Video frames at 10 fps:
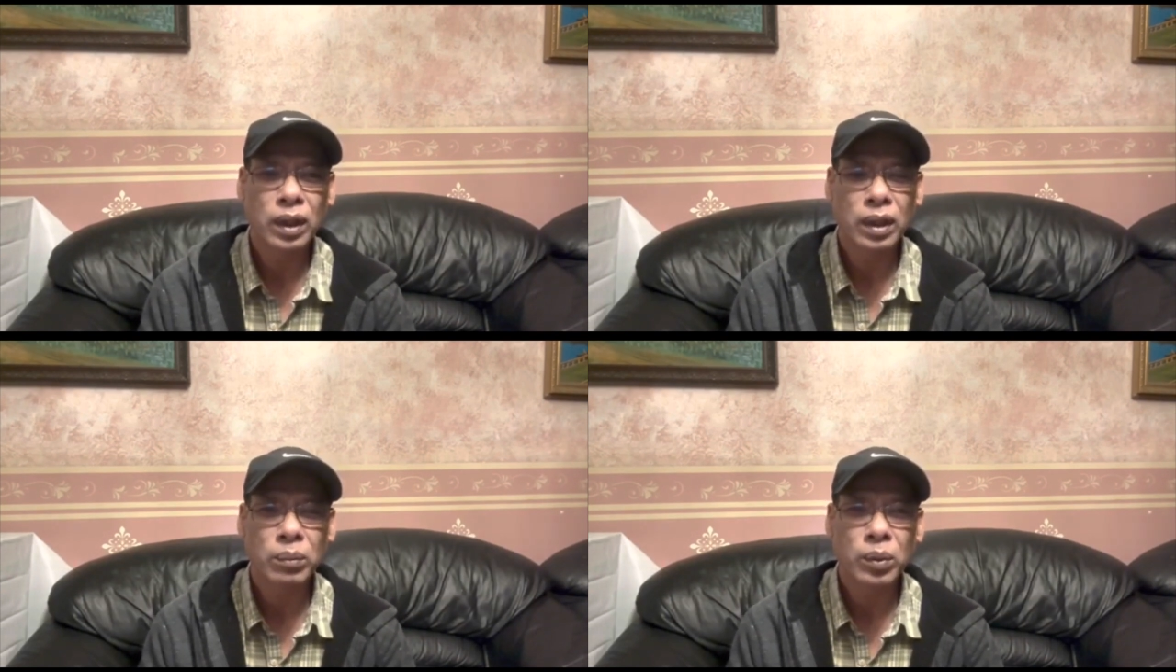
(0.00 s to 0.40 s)

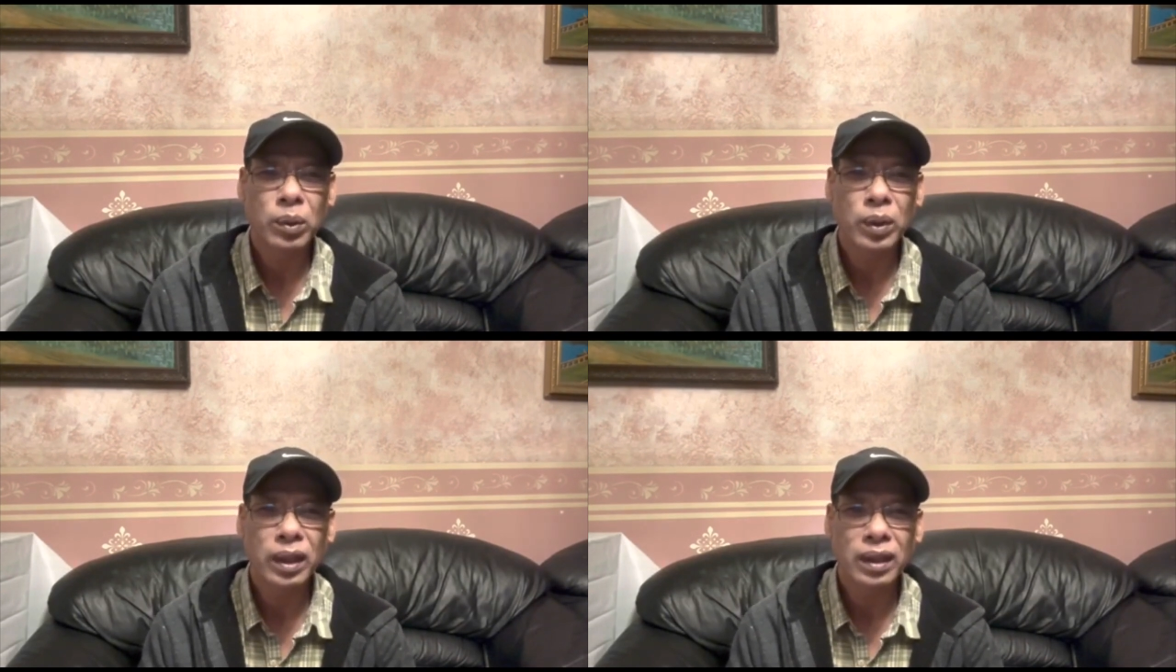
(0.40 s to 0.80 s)

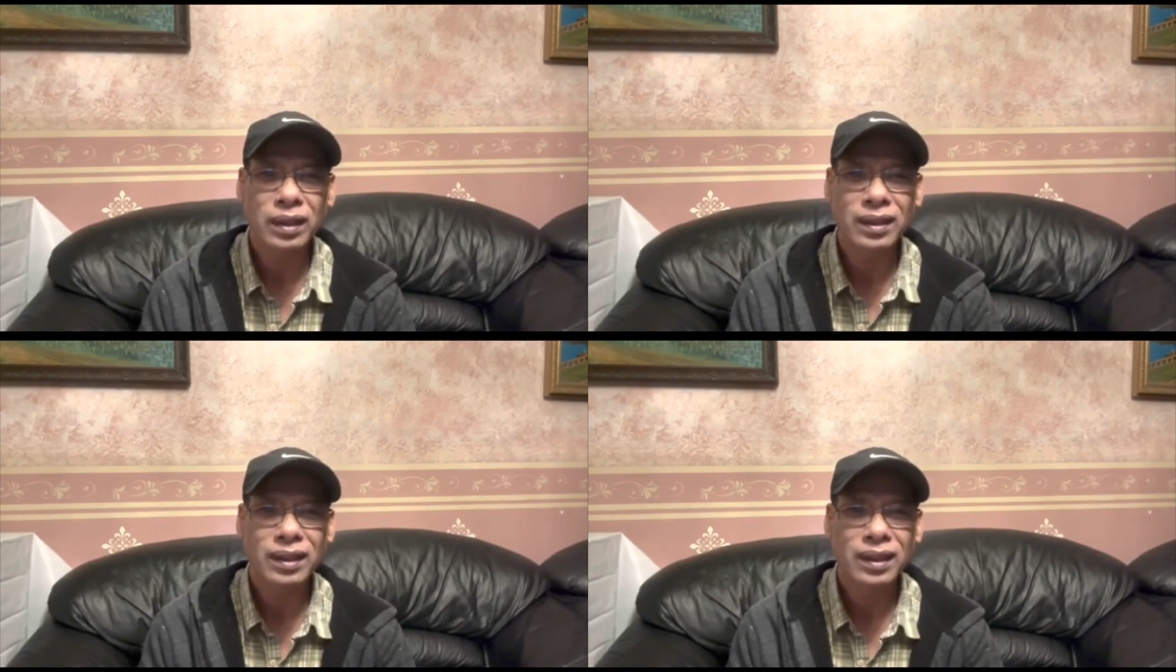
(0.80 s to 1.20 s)
Cambodian
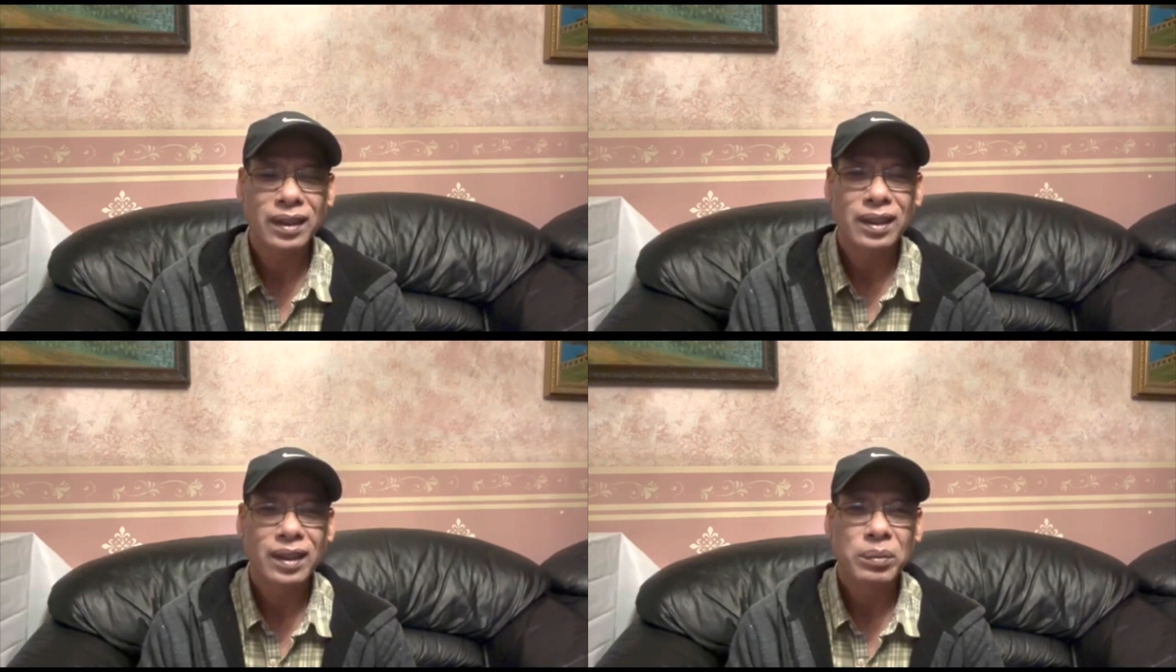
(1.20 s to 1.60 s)

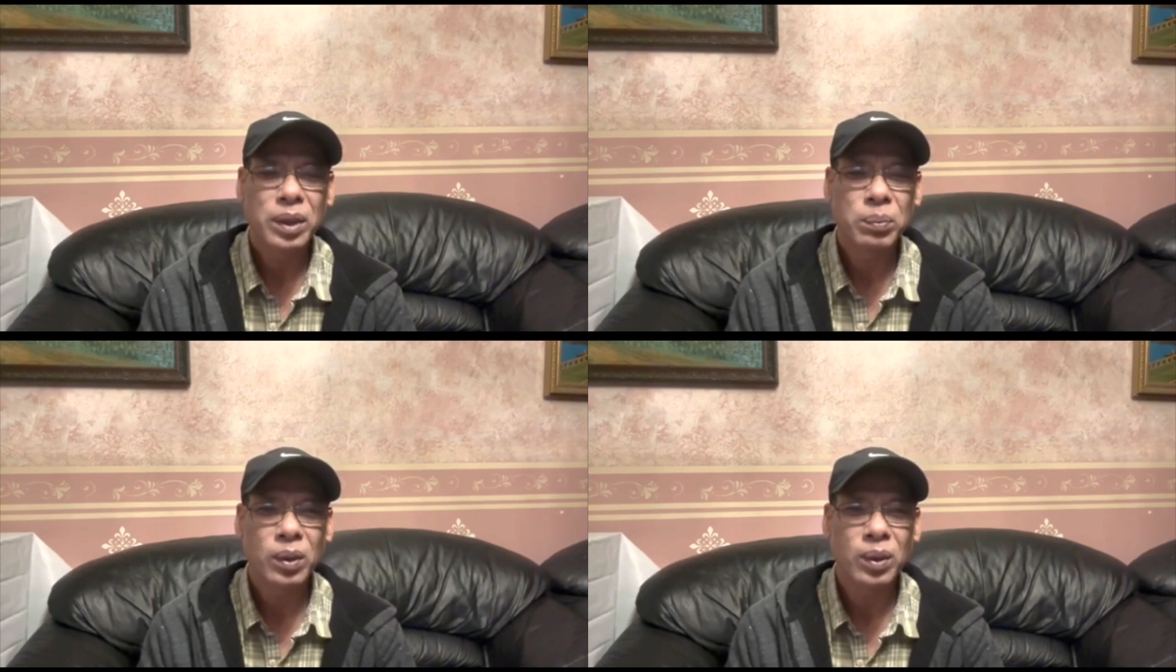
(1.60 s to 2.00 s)

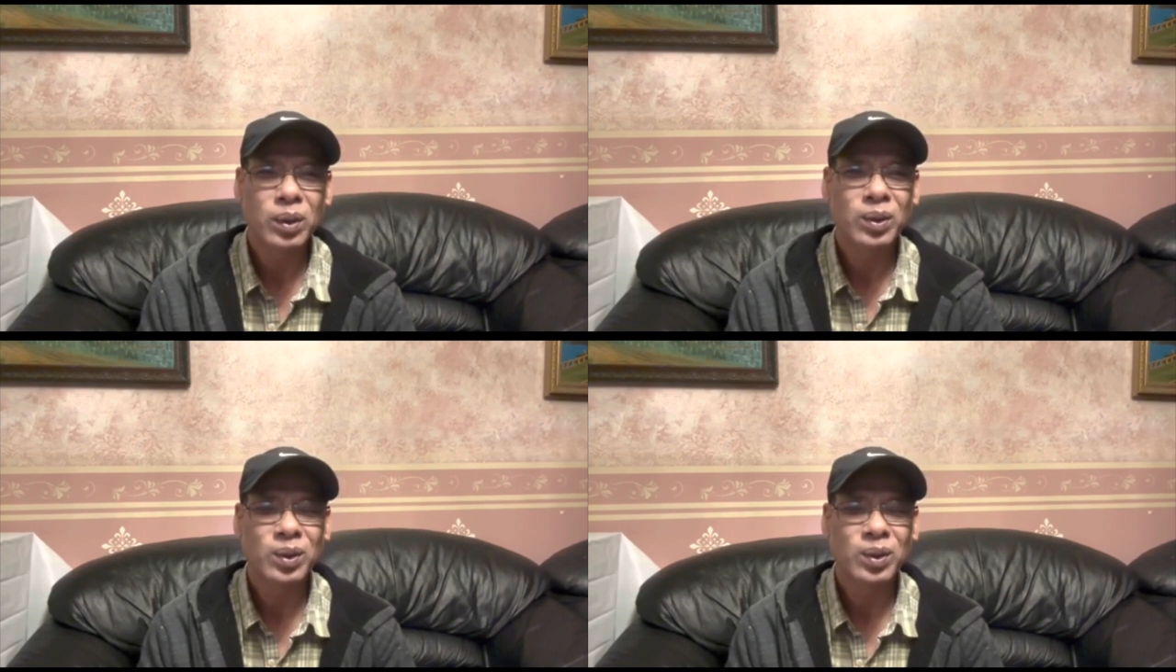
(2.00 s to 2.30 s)
people,